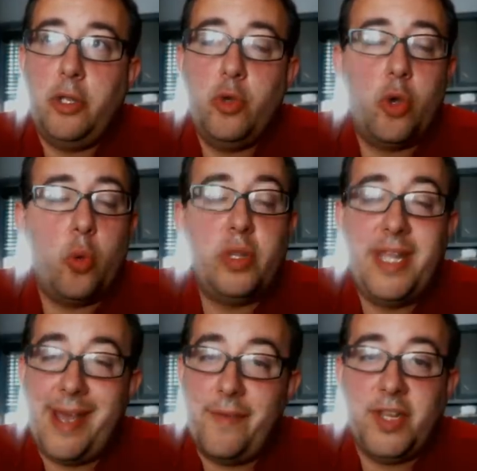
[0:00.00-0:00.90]
you go
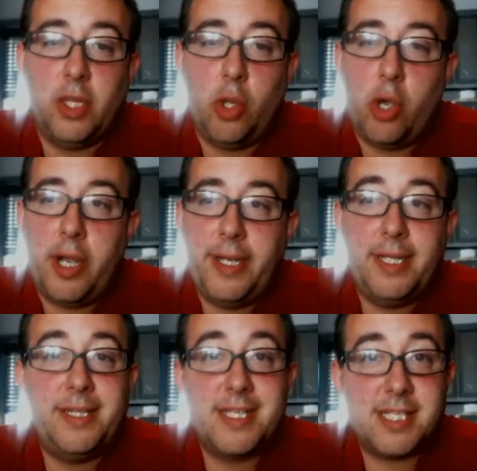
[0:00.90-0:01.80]
down the line
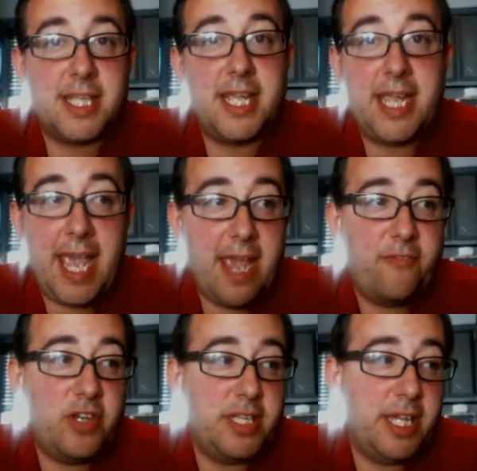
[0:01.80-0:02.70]
and dislike
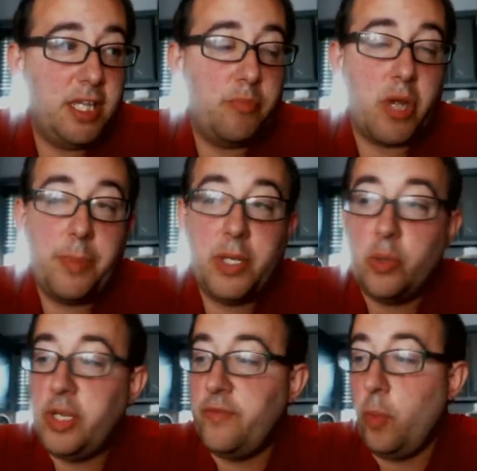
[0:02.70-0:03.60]
everything. You probably
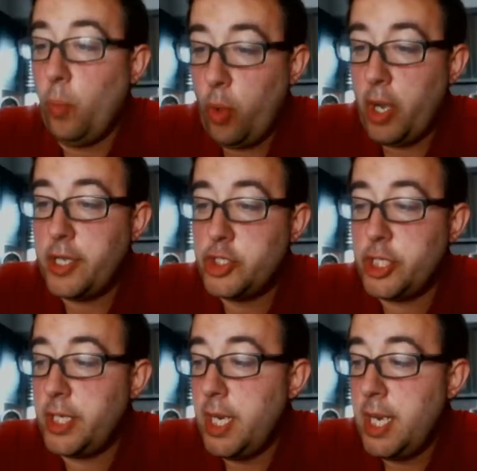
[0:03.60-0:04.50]
don't even
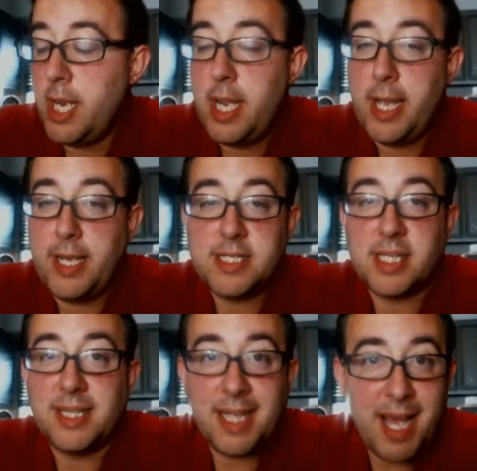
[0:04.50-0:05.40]
watch it. And
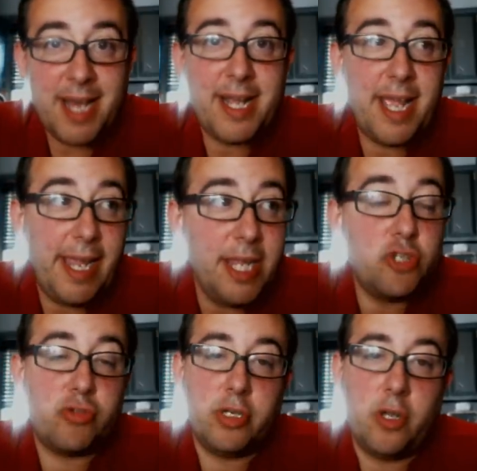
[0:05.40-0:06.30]
there's a lot of
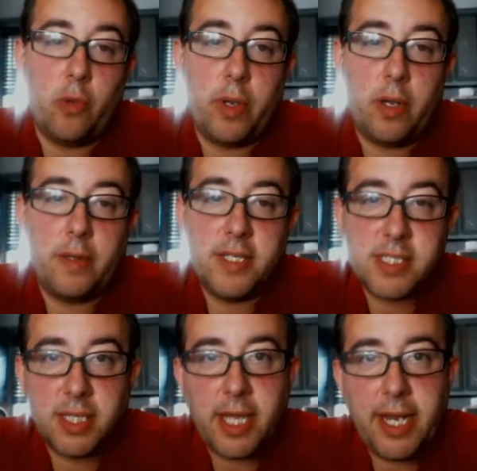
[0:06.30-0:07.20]
hatred going on.
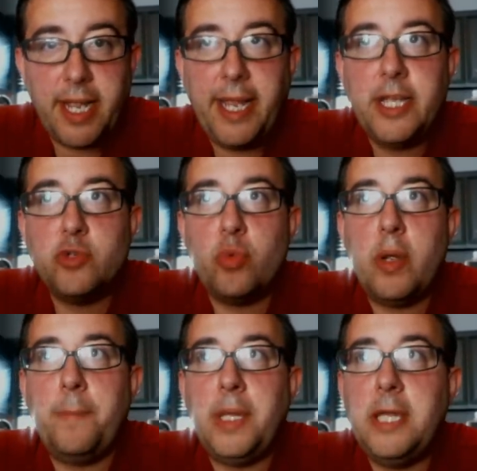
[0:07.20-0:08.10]
There's a lot of hatred
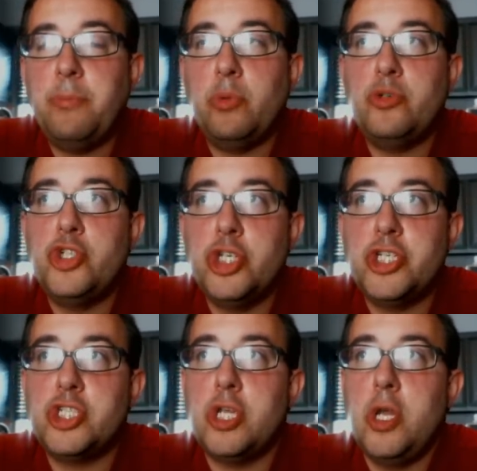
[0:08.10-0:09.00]
where people
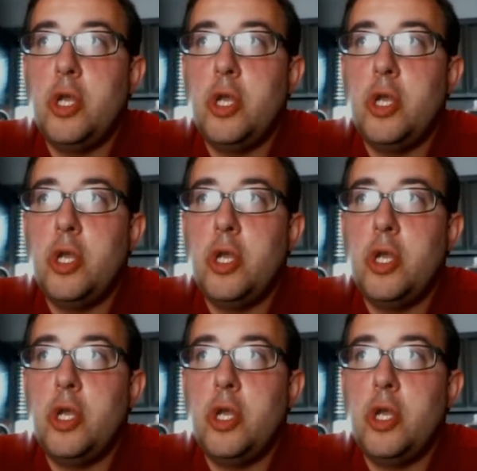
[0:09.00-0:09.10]
just